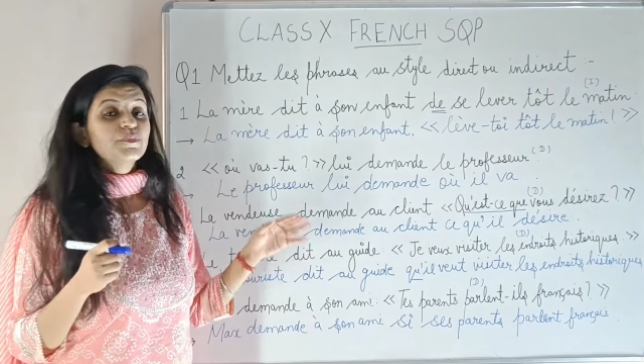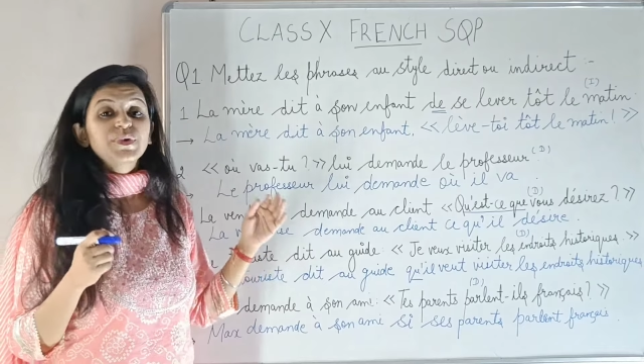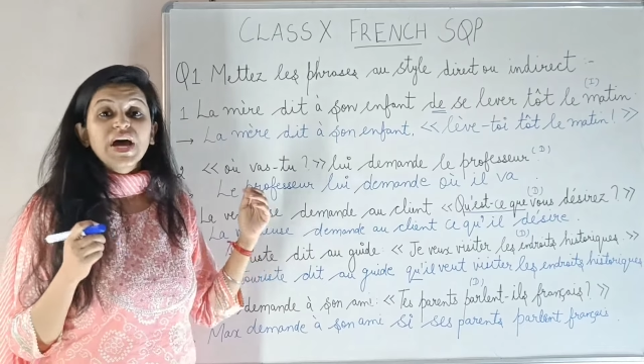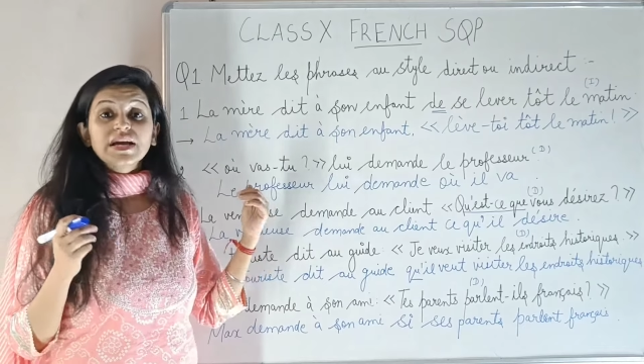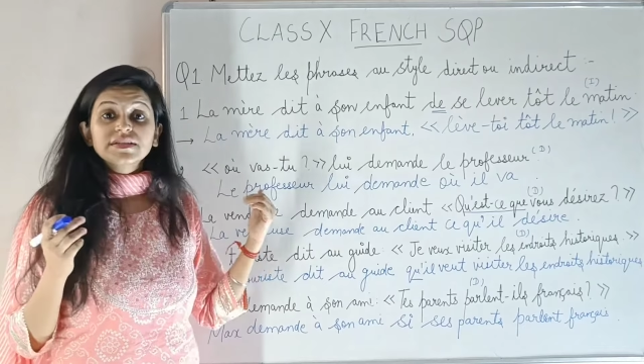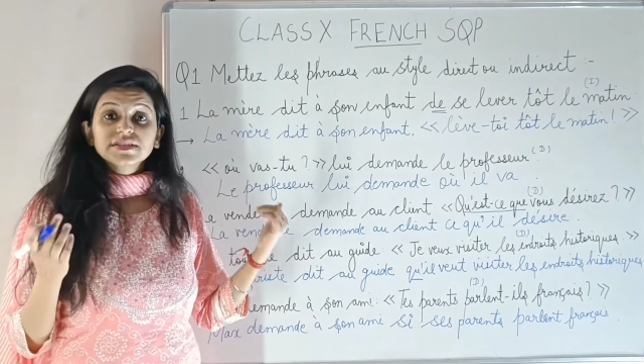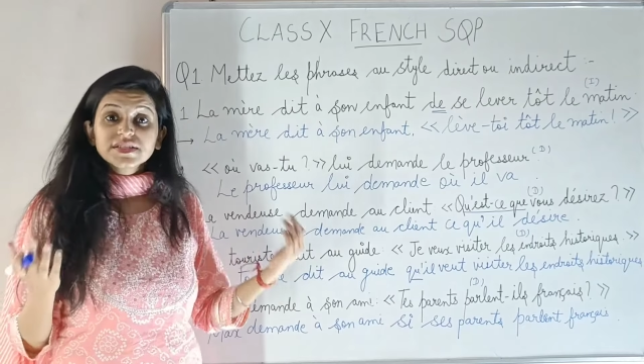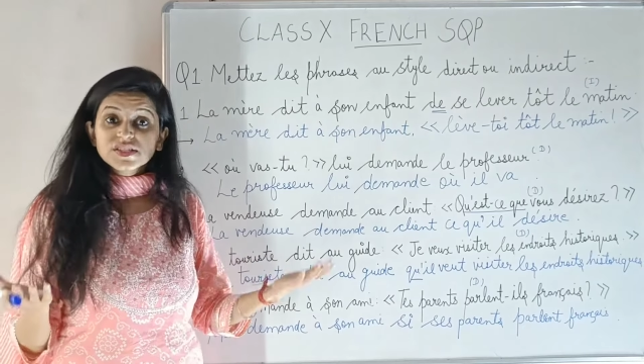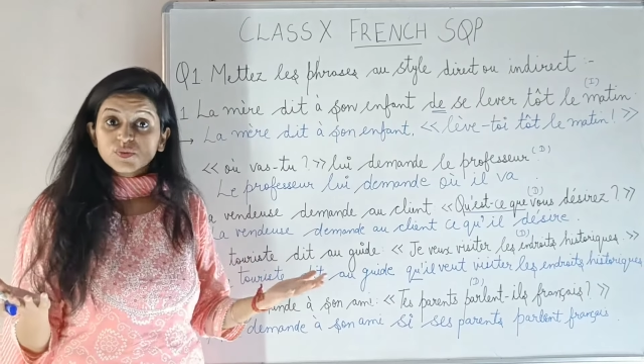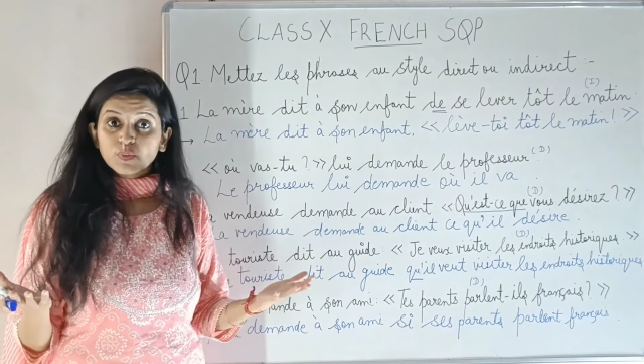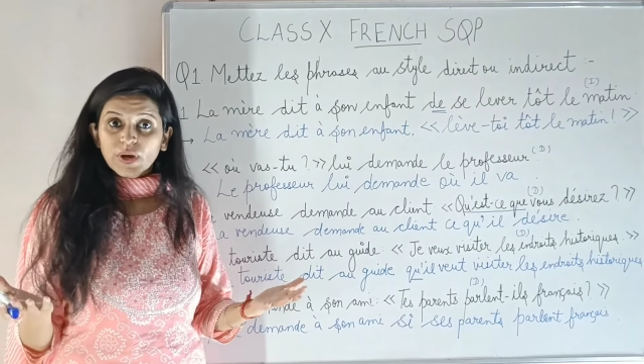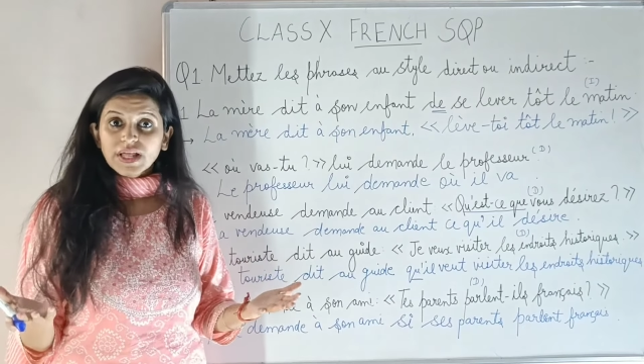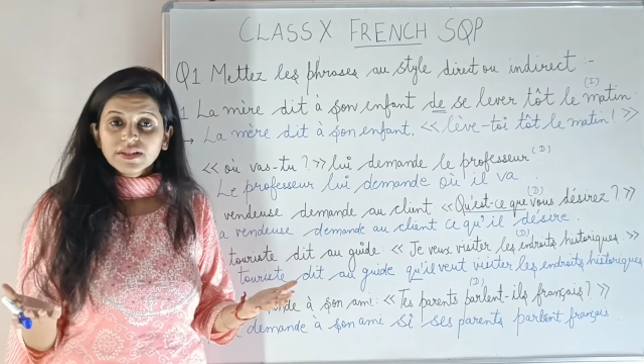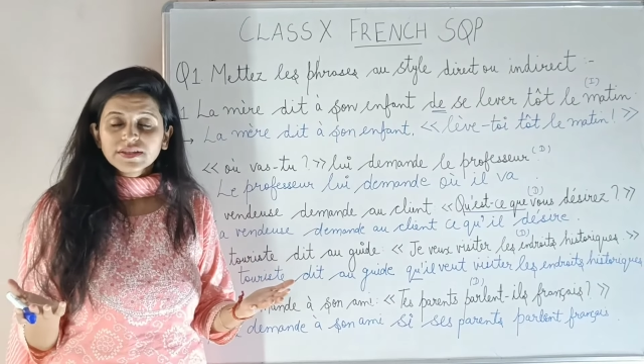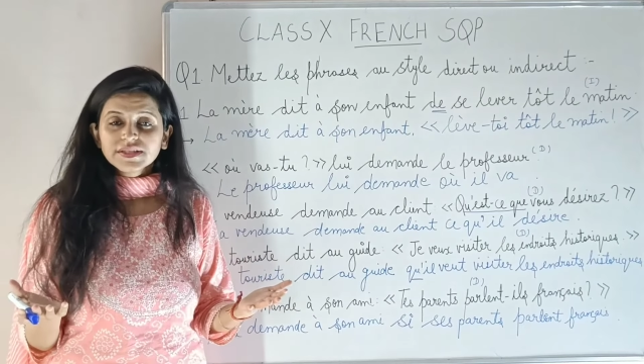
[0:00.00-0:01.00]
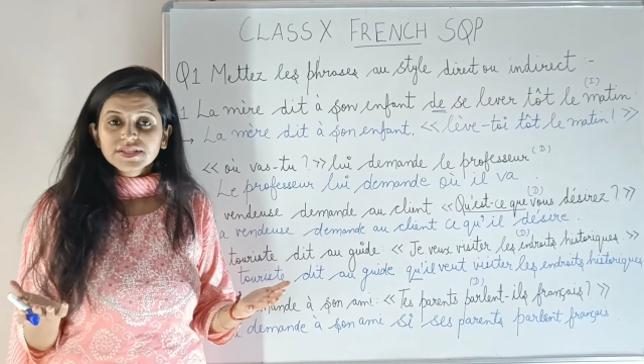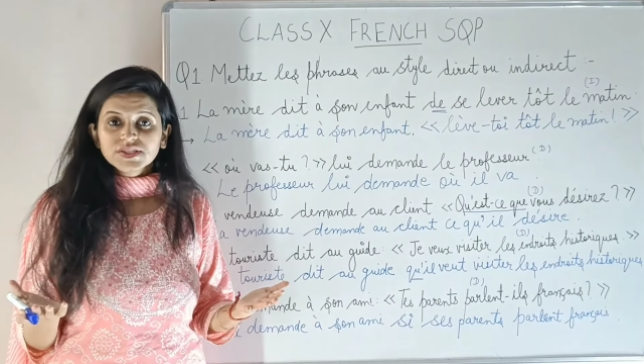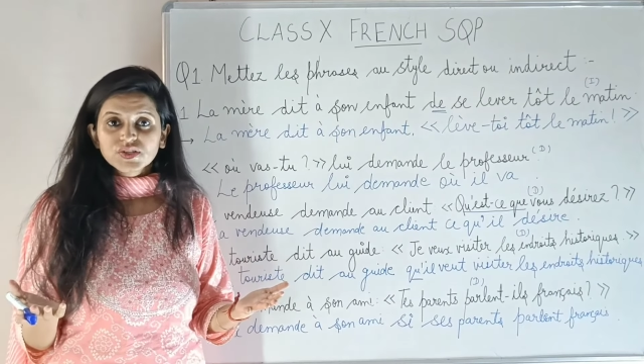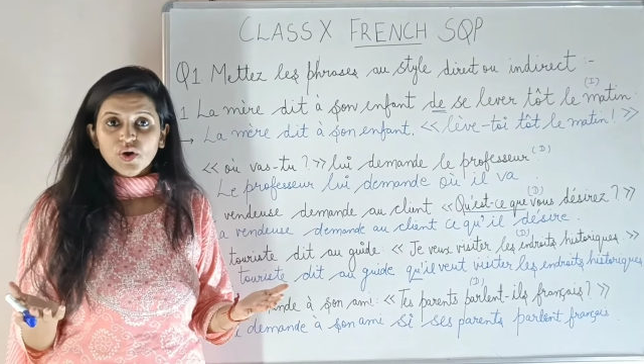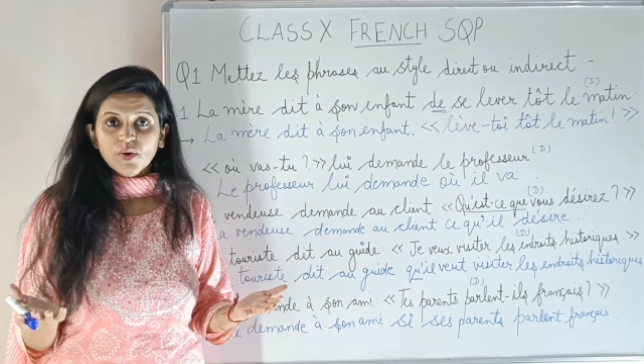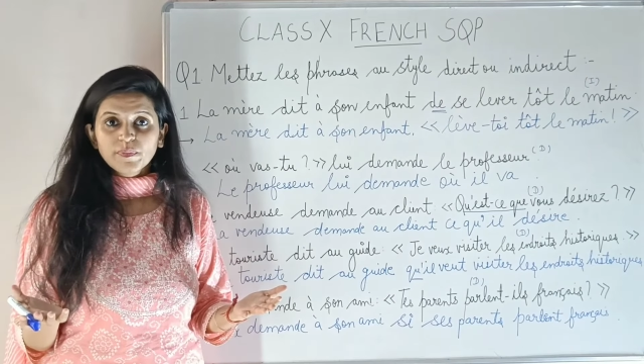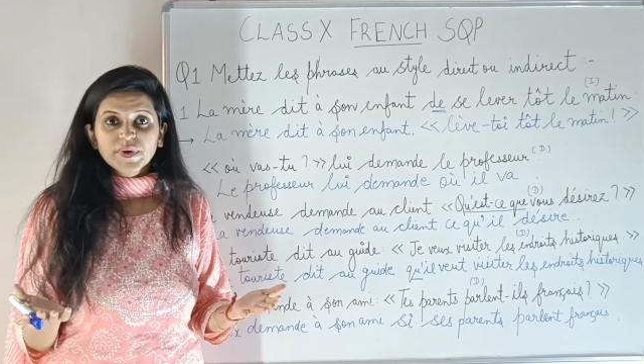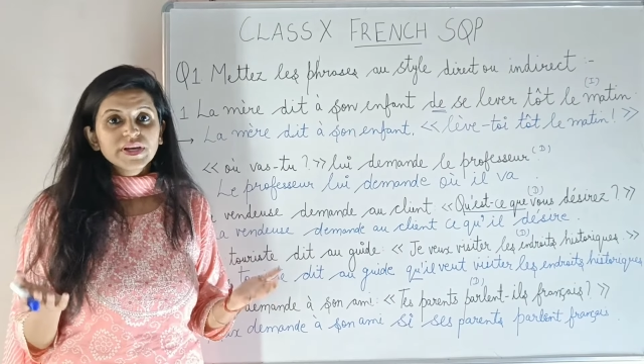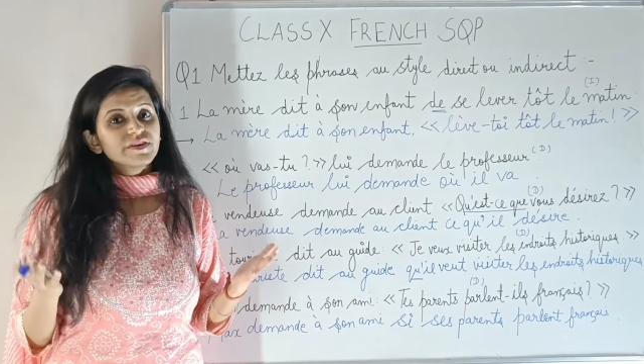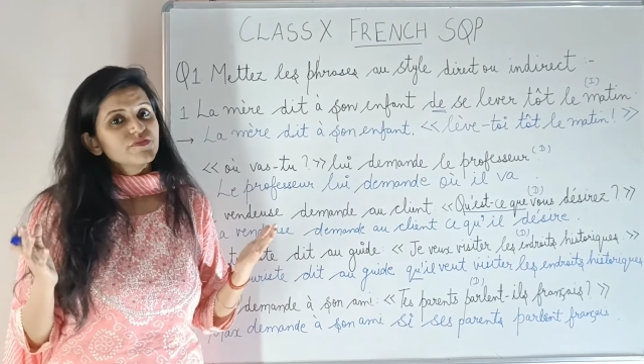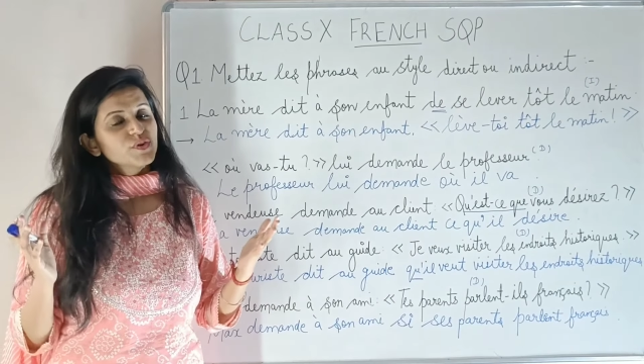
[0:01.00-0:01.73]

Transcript: Practice well this topic.